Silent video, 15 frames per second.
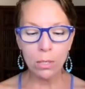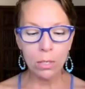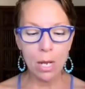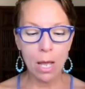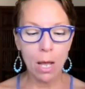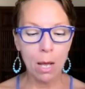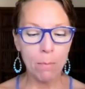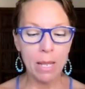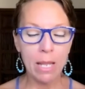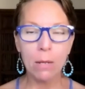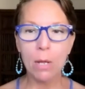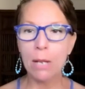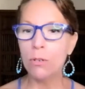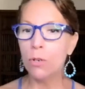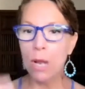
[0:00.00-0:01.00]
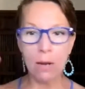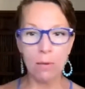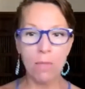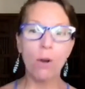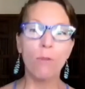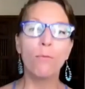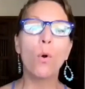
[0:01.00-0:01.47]
and
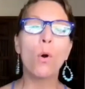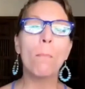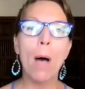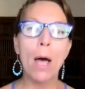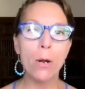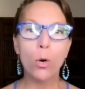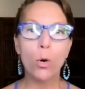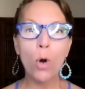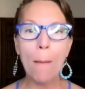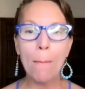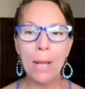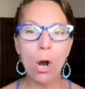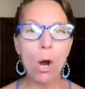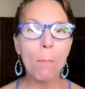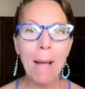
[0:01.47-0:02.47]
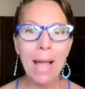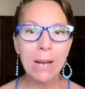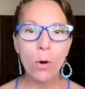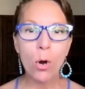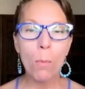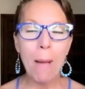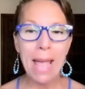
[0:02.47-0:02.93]
therefore monocropping our
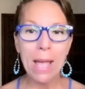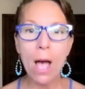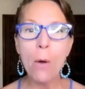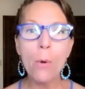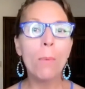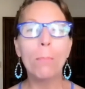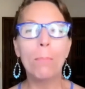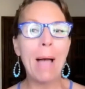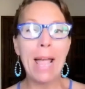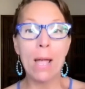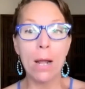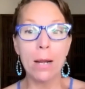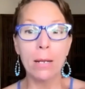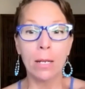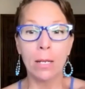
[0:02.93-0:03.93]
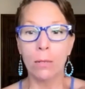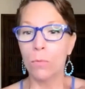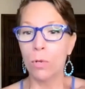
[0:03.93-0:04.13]
microbiotic,